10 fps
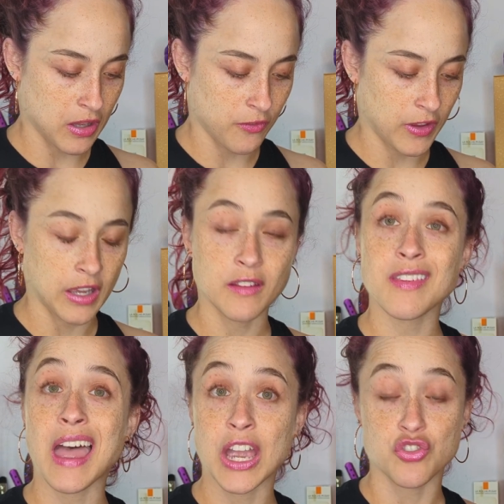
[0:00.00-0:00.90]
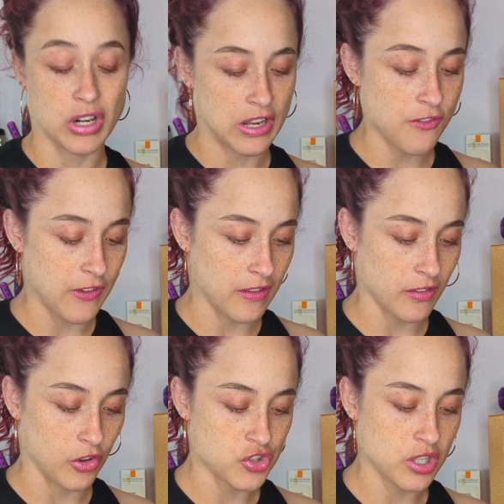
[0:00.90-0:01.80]
FX Hydrating Face
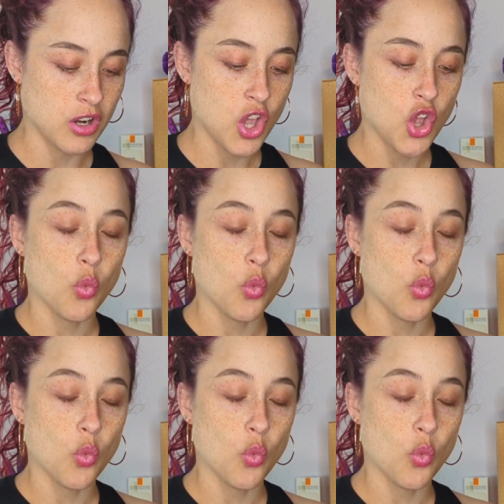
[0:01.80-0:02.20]
Lotion.